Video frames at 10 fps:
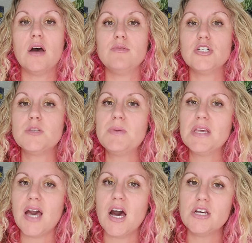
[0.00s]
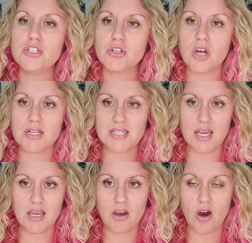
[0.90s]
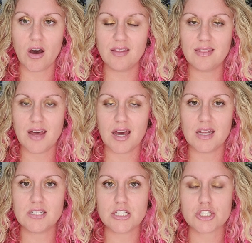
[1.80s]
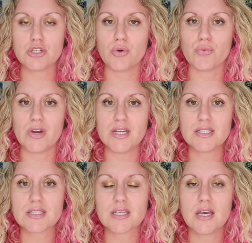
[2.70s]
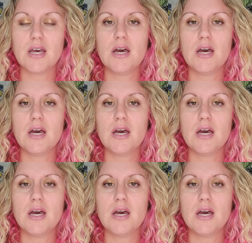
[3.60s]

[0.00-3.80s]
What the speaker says: Just because you're not taking on that additional risk,